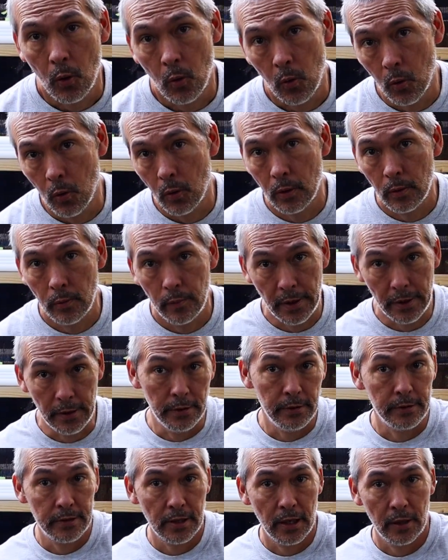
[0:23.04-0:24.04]
Or
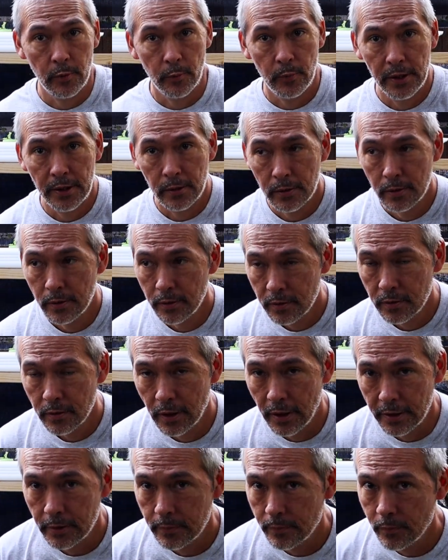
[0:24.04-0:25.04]
any type of meter,
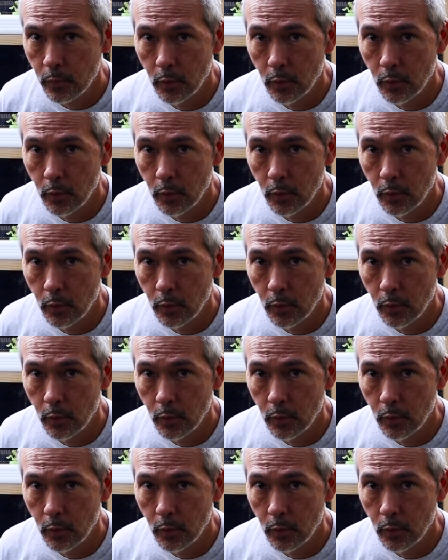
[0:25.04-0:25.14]
like